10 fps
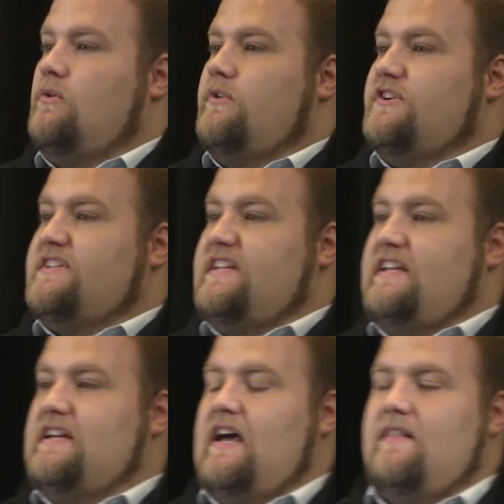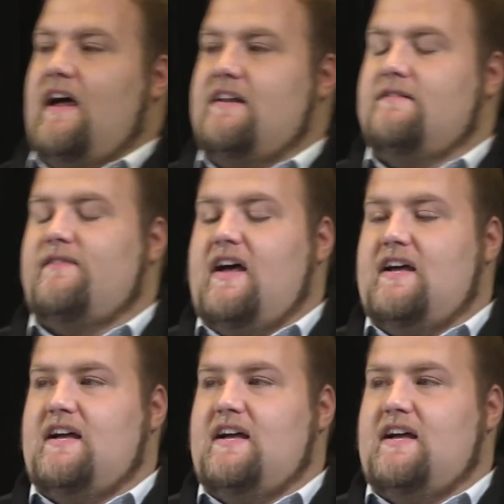We were seeing a lot of